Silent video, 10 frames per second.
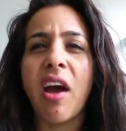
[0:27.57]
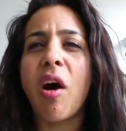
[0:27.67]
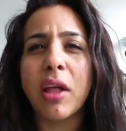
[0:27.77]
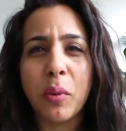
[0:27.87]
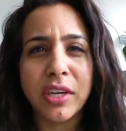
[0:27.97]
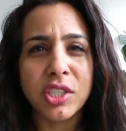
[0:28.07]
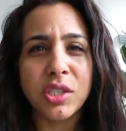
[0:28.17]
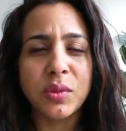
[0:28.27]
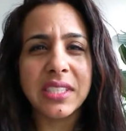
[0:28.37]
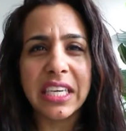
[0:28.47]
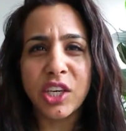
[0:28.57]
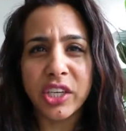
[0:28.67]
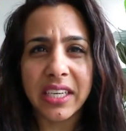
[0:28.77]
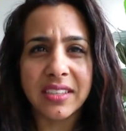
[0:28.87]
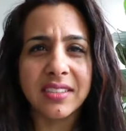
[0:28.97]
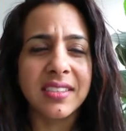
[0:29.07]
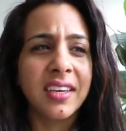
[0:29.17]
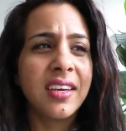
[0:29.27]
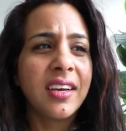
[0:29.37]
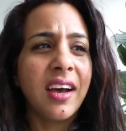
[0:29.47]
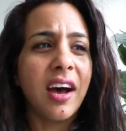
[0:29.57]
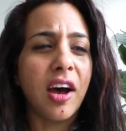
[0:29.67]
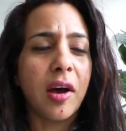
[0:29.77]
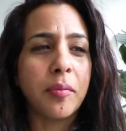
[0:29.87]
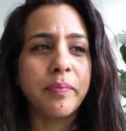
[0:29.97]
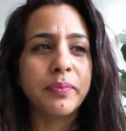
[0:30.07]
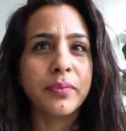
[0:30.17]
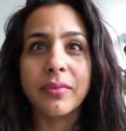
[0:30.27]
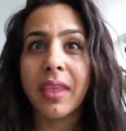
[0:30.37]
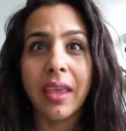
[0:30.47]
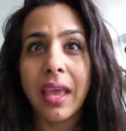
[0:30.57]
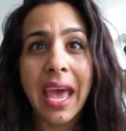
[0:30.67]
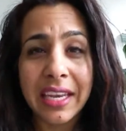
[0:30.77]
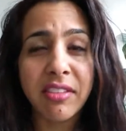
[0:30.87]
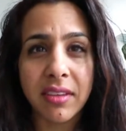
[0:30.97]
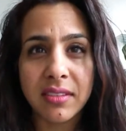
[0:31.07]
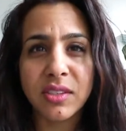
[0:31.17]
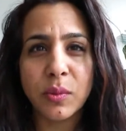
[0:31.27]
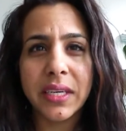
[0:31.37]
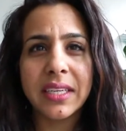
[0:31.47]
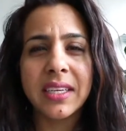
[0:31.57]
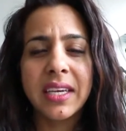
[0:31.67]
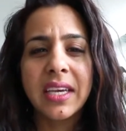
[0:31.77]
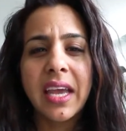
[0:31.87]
All I wanted to do was eat cookies, anything sweet.